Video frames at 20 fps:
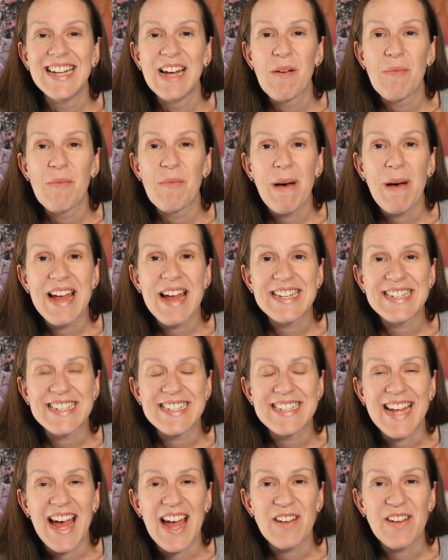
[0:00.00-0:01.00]
But
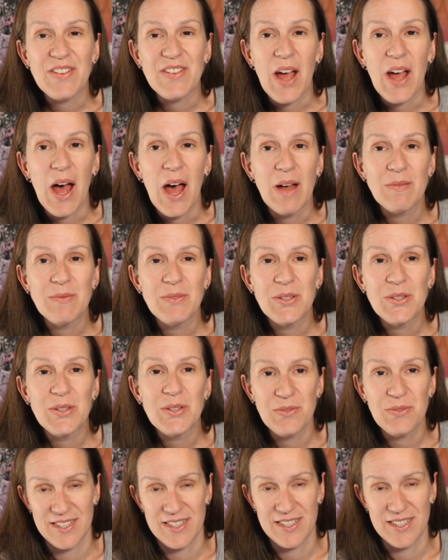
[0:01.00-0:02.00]
I've come to
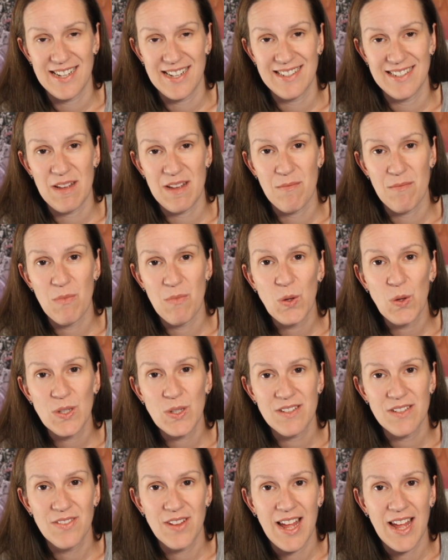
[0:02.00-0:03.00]
realize that most
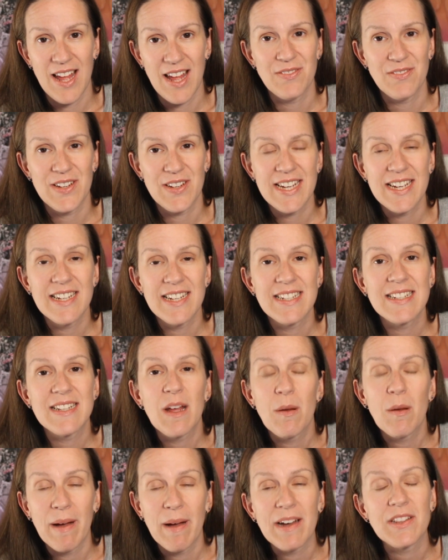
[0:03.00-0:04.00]
of life is
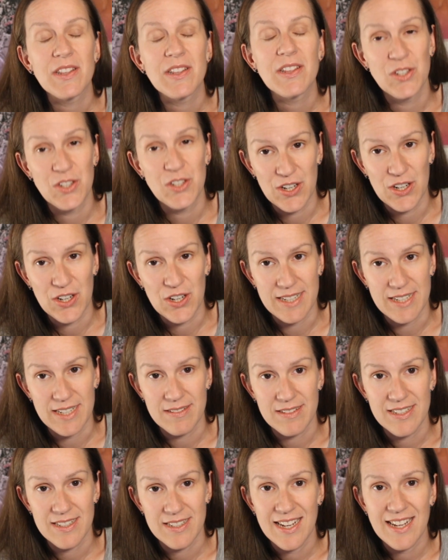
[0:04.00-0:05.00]
about the journey.
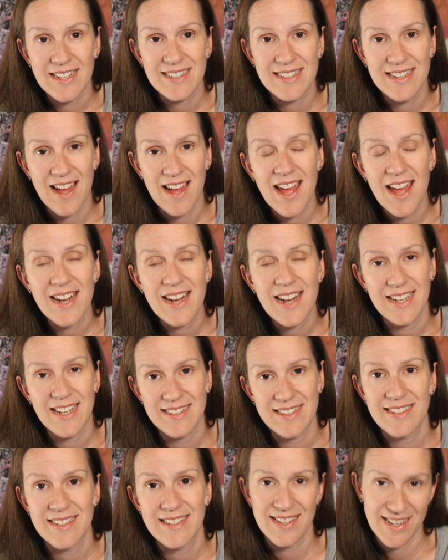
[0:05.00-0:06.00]
It's not a
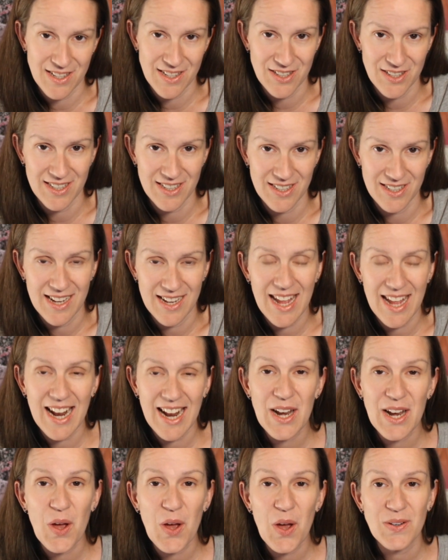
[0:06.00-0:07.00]
destination. And I
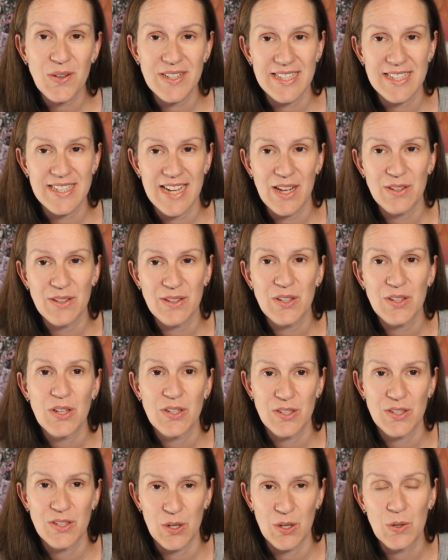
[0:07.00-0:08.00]
know it sounds
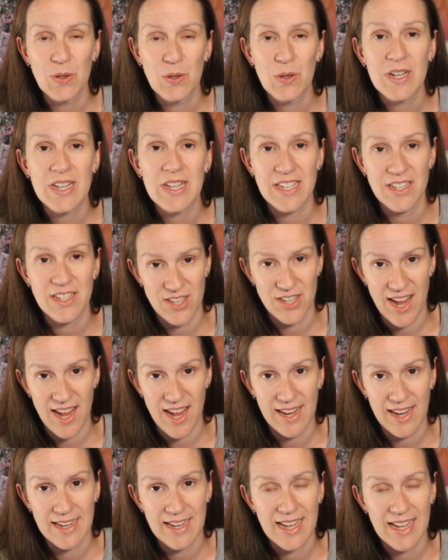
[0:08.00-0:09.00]
so
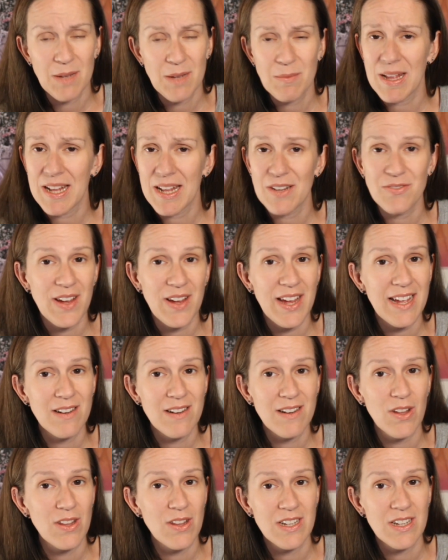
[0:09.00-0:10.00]
cliche, and I'm not a fan
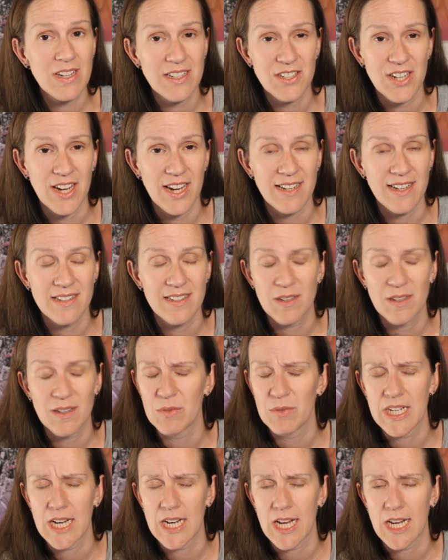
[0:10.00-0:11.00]
of all the cliches. I'm
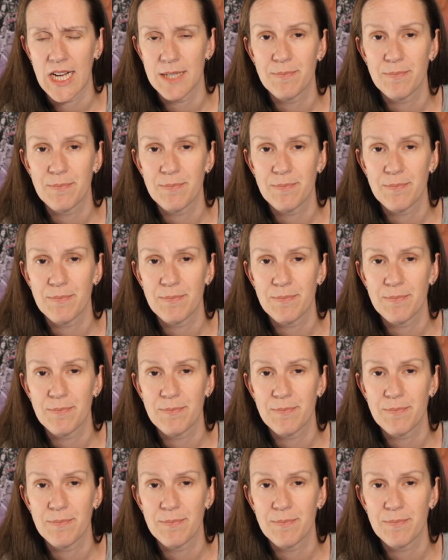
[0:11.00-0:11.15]
really not.